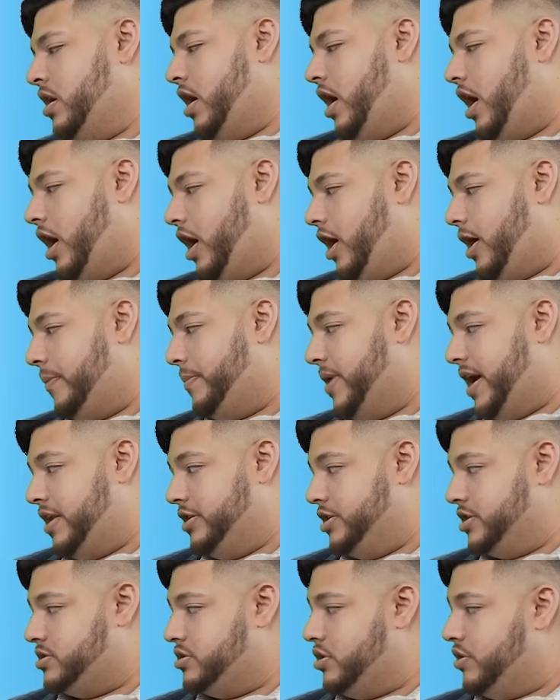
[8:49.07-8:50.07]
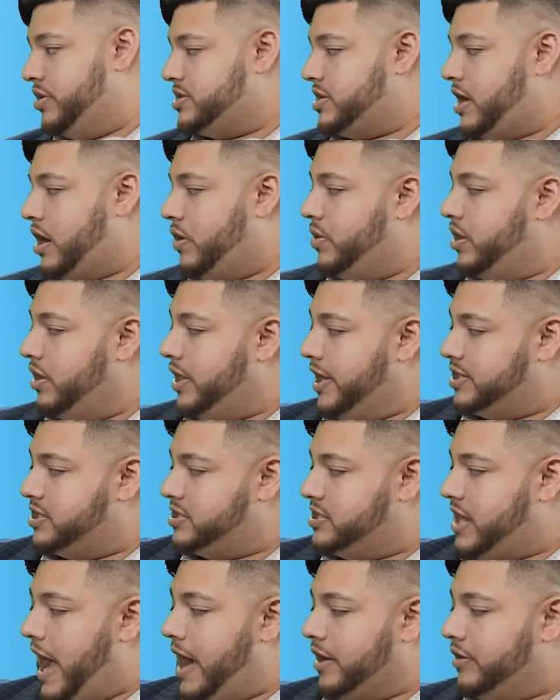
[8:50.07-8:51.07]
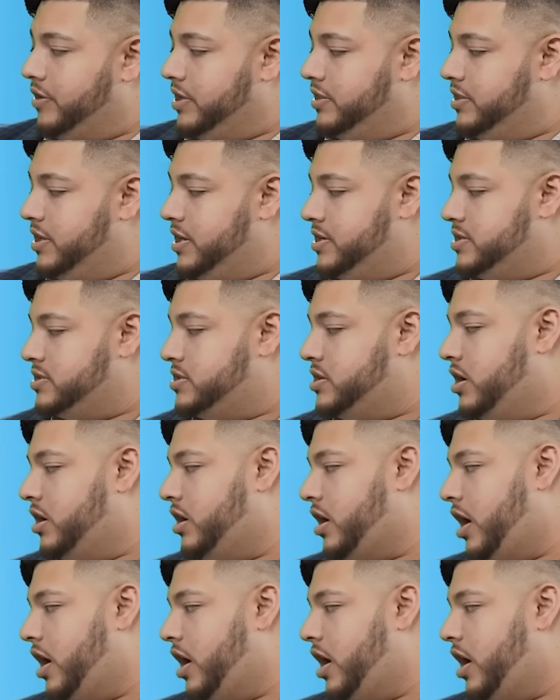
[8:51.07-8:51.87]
And just notice how we're like staggering these.